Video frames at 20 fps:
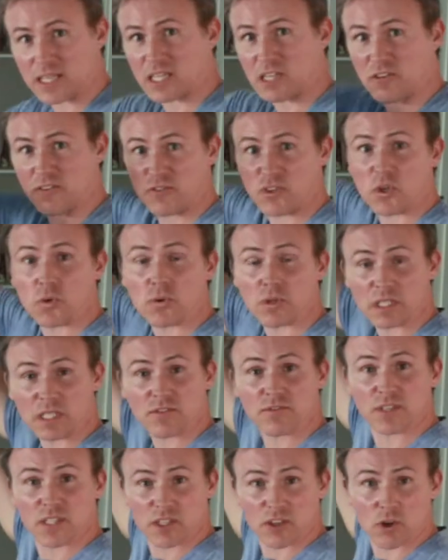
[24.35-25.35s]
like if you were
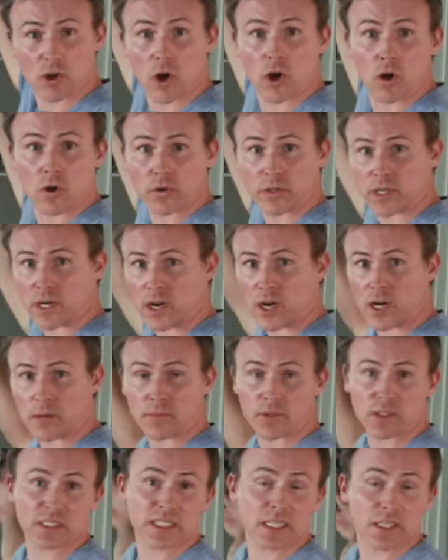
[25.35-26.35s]
lifting your own
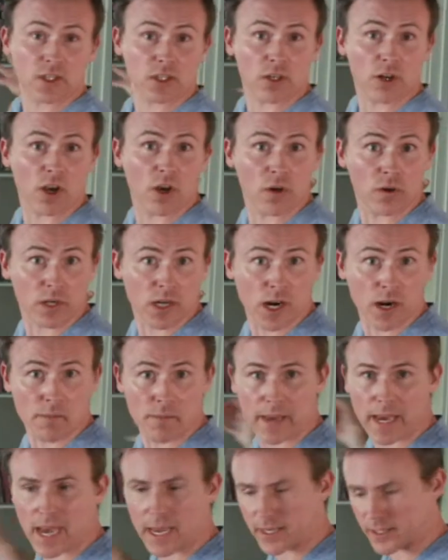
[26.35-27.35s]
arm or taking your own arm
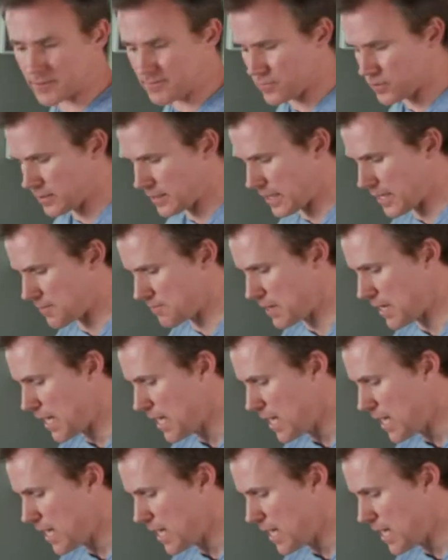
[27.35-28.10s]
back. Okay?